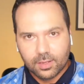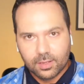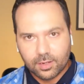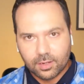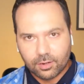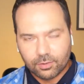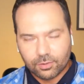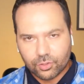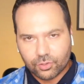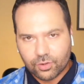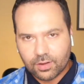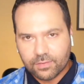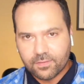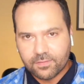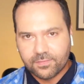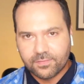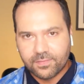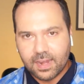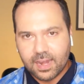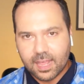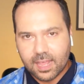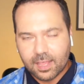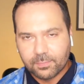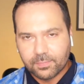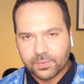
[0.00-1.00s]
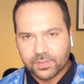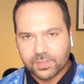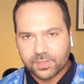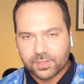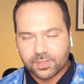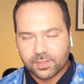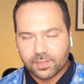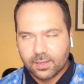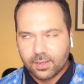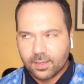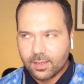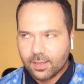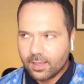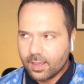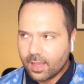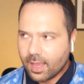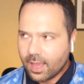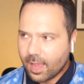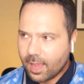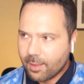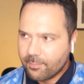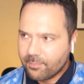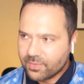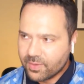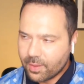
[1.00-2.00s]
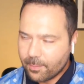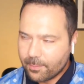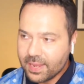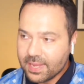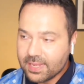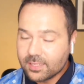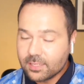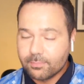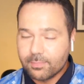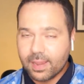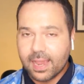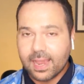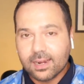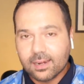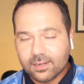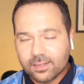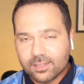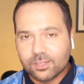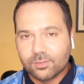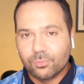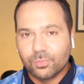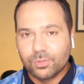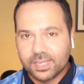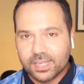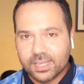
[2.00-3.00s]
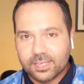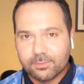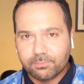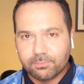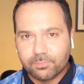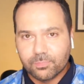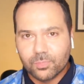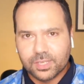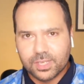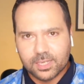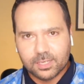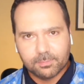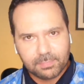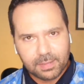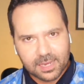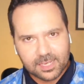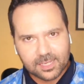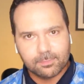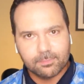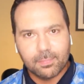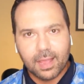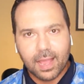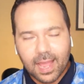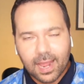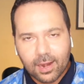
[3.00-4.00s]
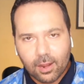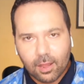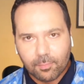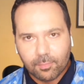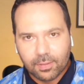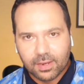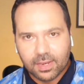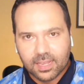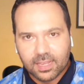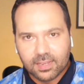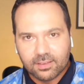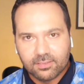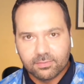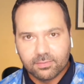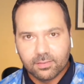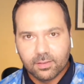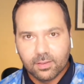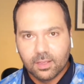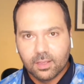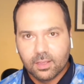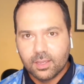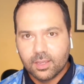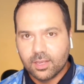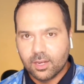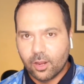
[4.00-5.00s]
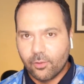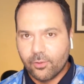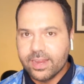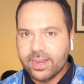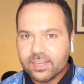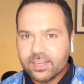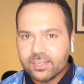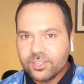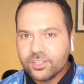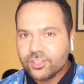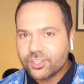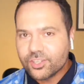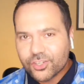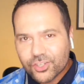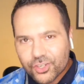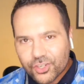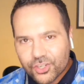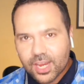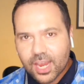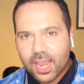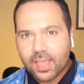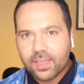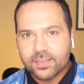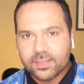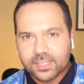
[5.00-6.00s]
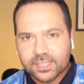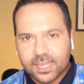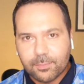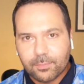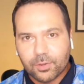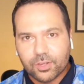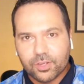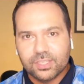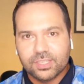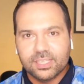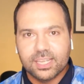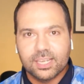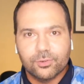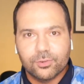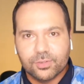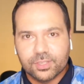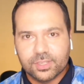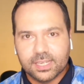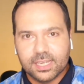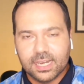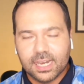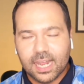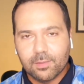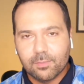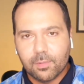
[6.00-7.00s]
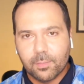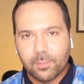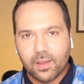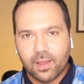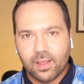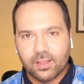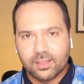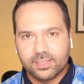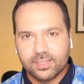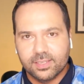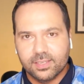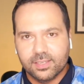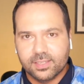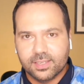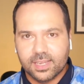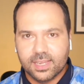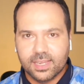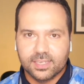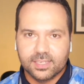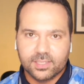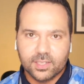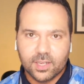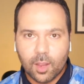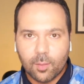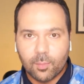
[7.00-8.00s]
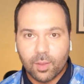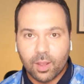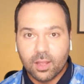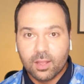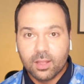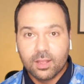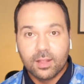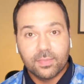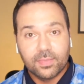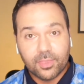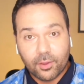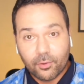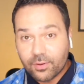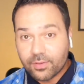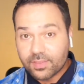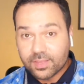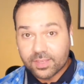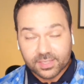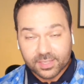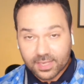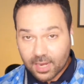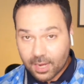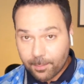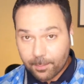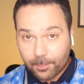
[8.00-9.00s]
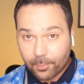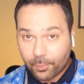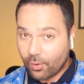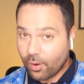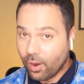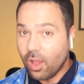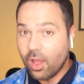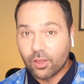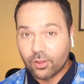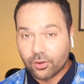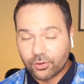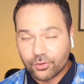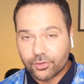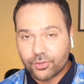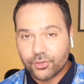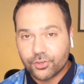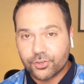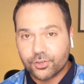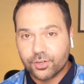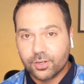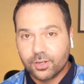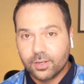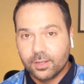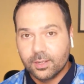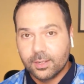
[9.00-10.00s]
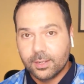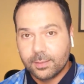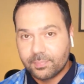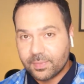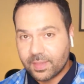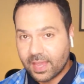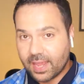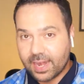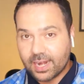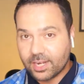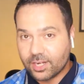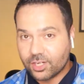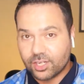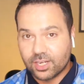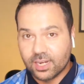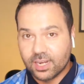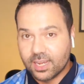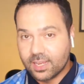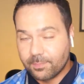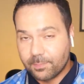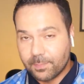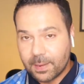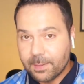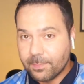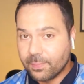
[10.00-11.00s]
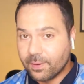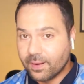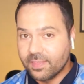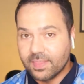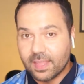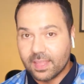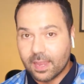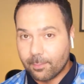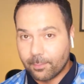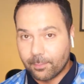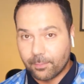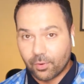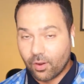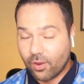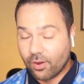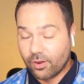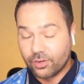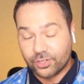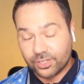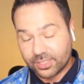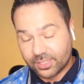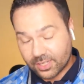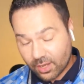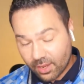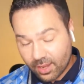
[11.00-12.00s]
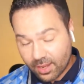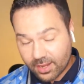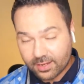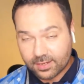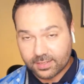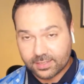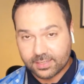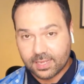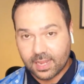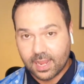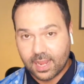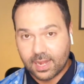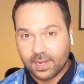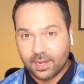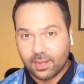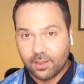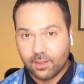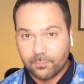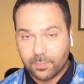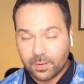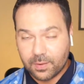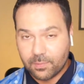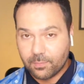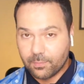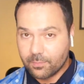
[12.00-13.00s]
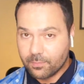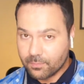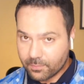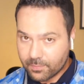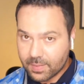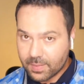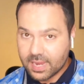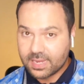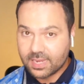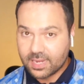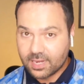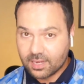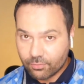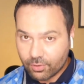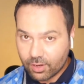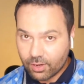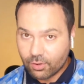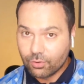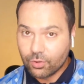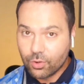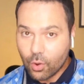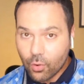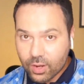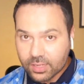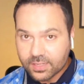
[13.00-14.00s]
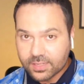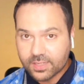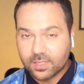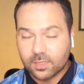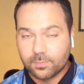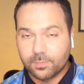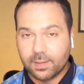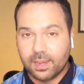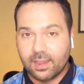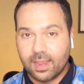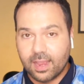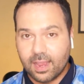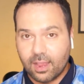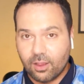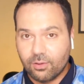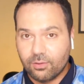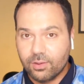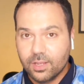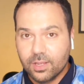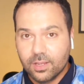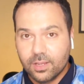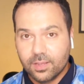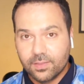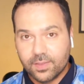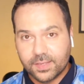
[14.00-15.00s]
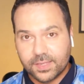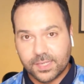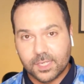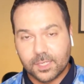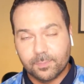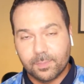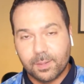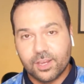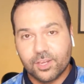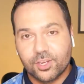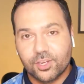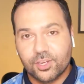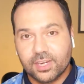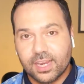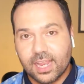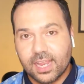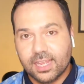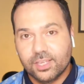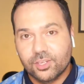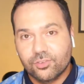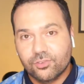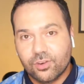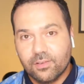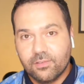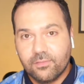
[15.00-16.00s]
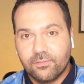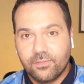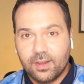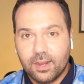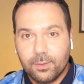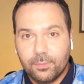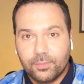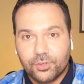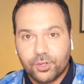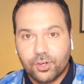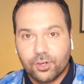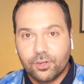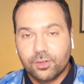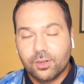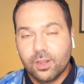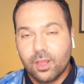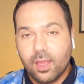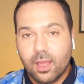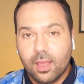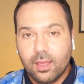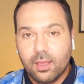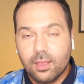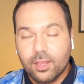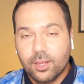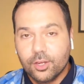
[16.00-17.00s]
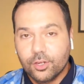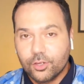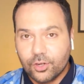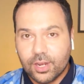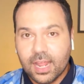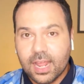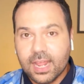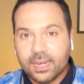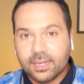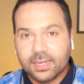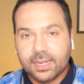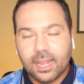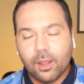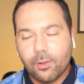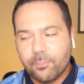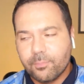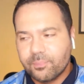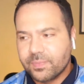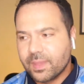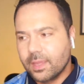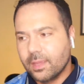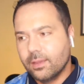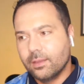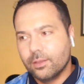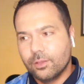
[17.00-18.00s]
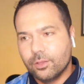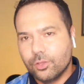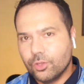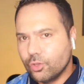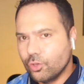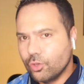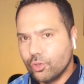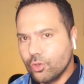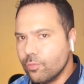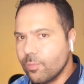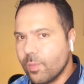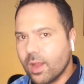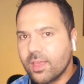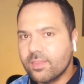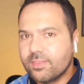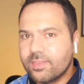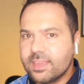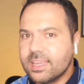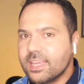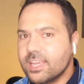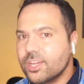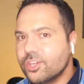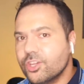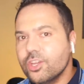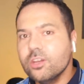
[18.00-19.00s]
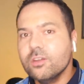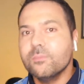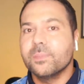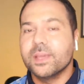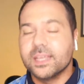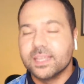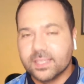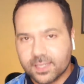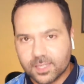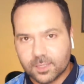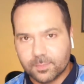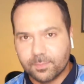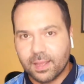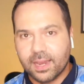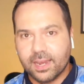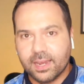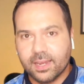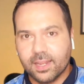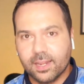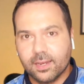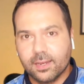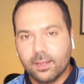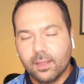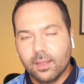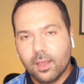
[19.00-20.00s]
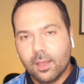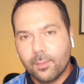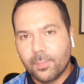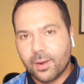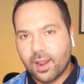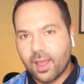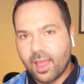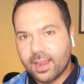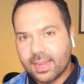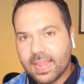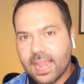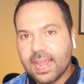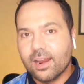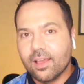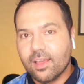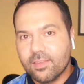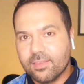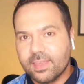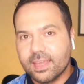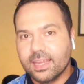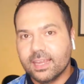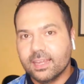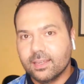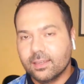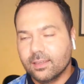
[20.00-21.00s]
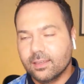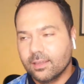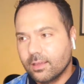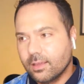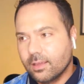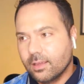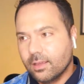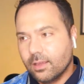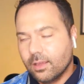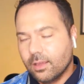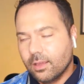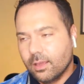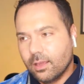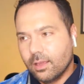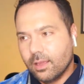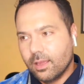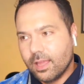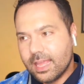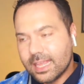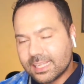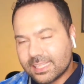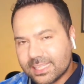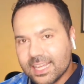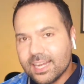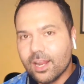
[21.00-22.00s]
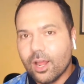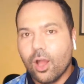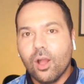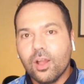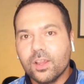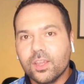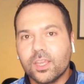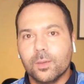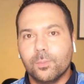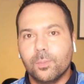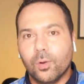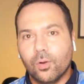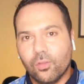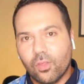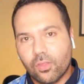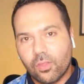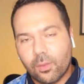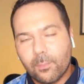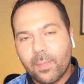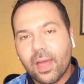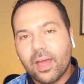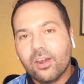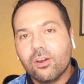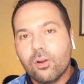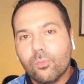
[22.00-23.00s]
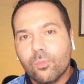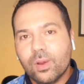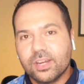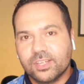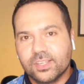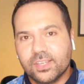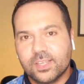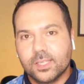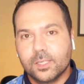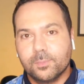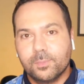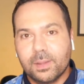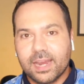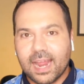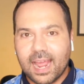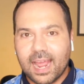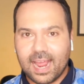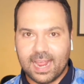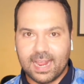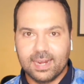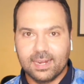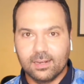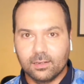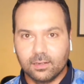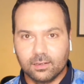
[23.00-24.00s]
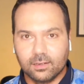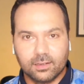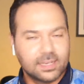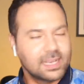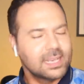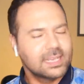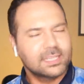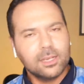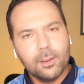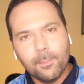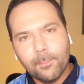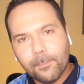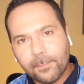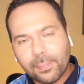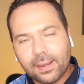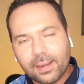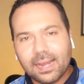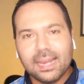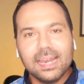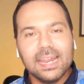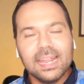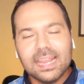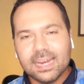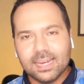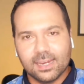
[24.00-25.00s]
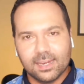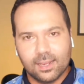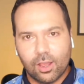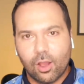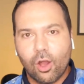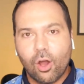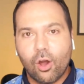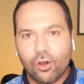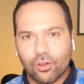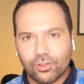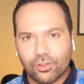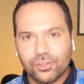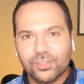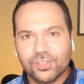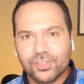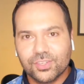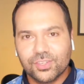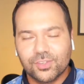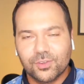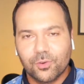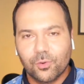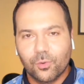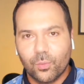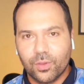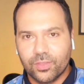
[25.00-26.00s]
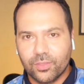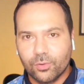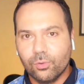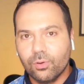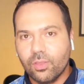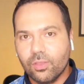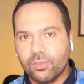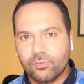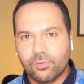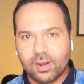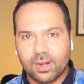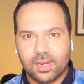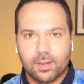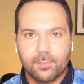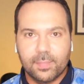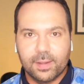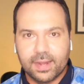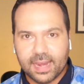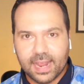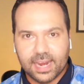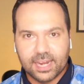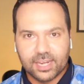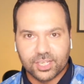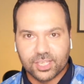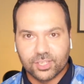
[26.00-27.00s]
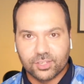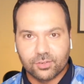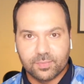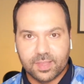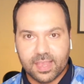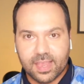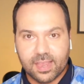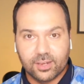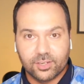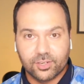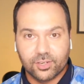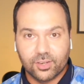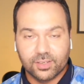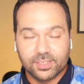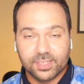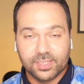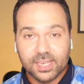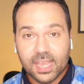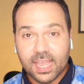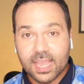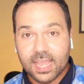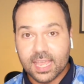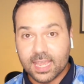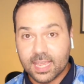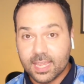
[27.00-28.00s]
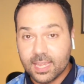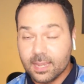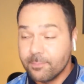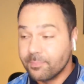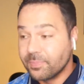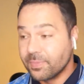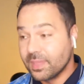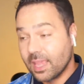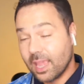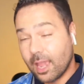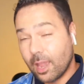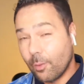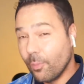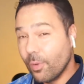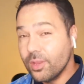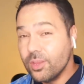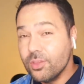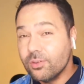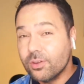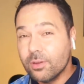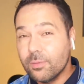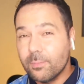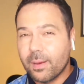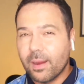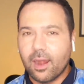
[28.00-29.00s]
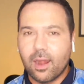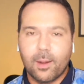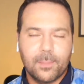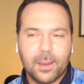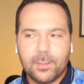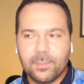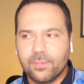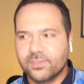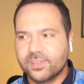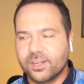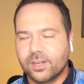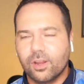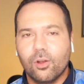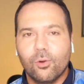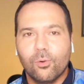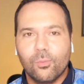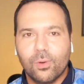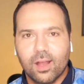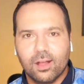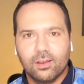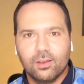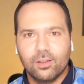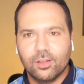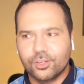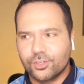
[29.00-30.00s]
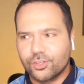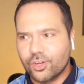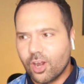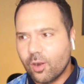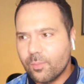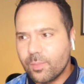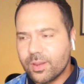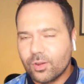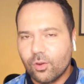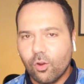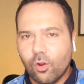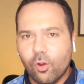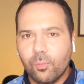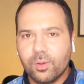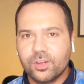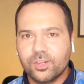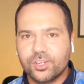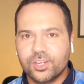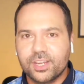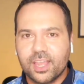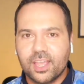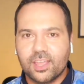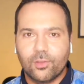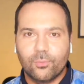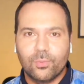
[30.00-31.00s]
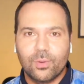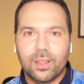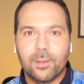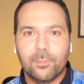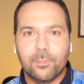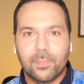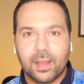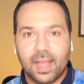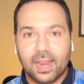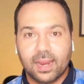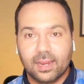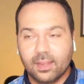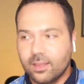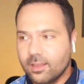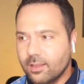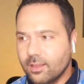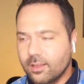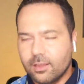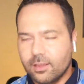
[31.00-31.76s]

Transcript: You know, Trevor Phillips, um, Peter Mandelson was his was his best man, I believe. You doesn't just share the same constituency Labour Party as Keir Starmer; they're in the same branch. And actually, people in that branch, as I understand it, have been making real noises about how the suspension against Trevor Phillips should uh, should end. Now, you might think he shouldn't be suspended. But again, I think it's inarguable that the manner in which this has been handled is completely at odds with all of the recommendations from the H R C. And when you compare it, people have said, oh, well, look, Jeremy Corbyn should get the whip back.